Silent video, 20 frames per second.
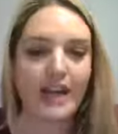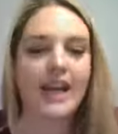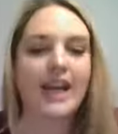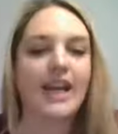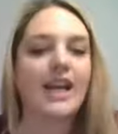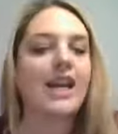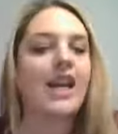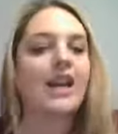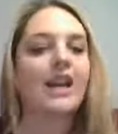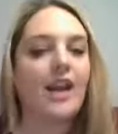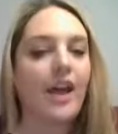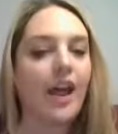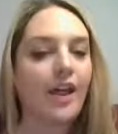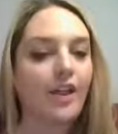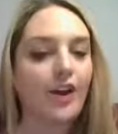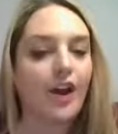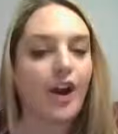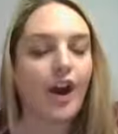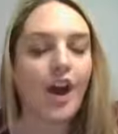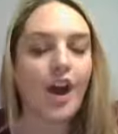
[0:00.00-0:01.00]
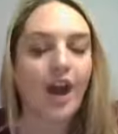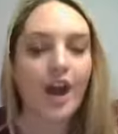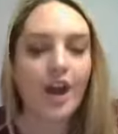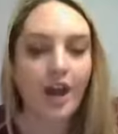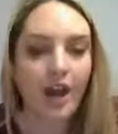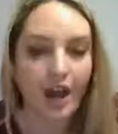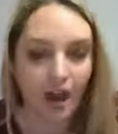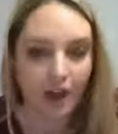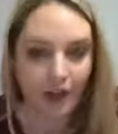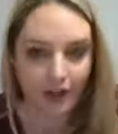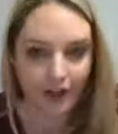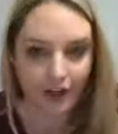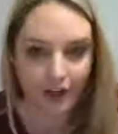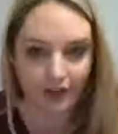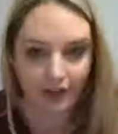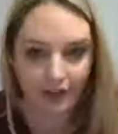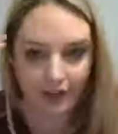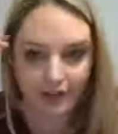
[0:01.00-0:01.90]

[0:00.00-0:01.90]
in another color.